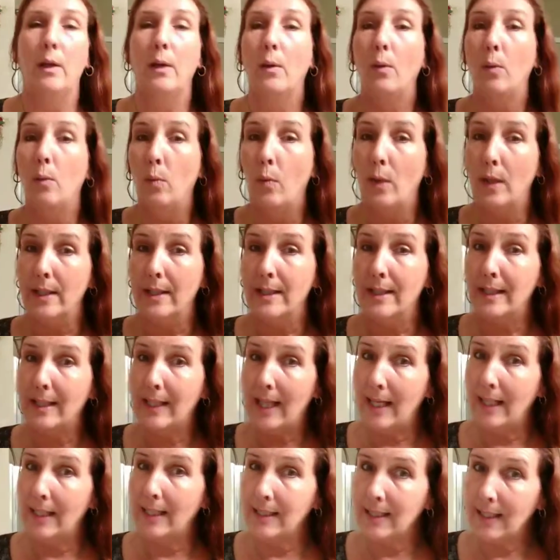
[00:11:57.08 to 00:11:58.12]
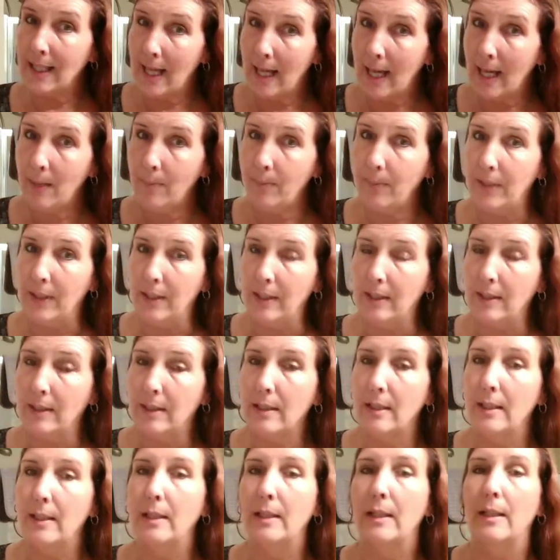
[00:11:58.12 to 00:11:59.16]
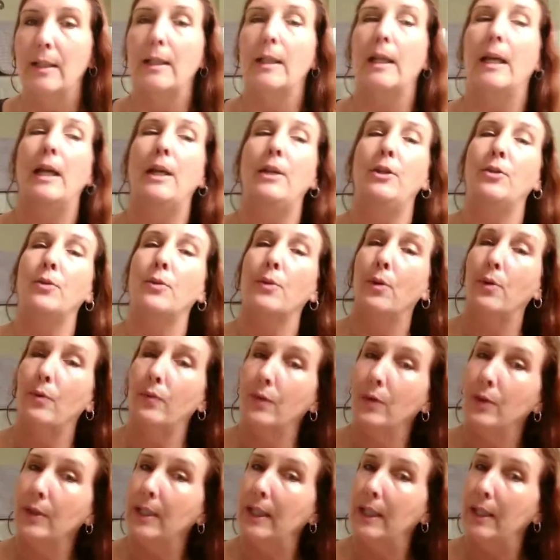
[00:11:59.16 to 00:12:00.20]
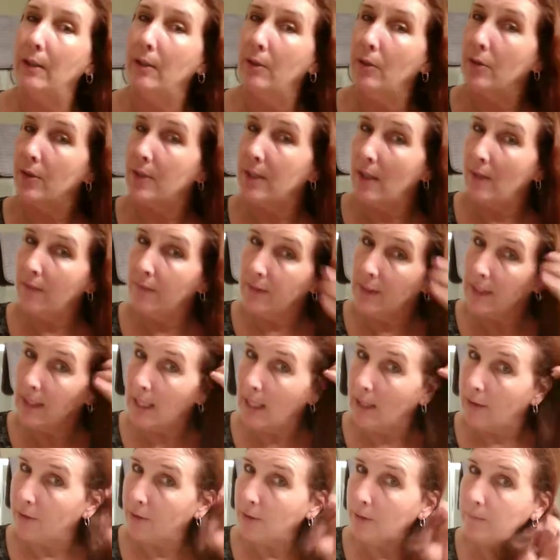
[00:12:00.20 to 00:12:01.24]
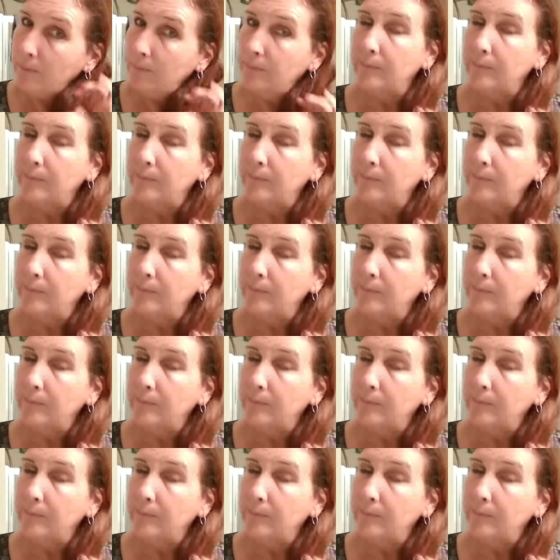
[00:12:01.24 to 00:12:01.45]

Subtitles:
Once that has happened and you're over getting yourself together,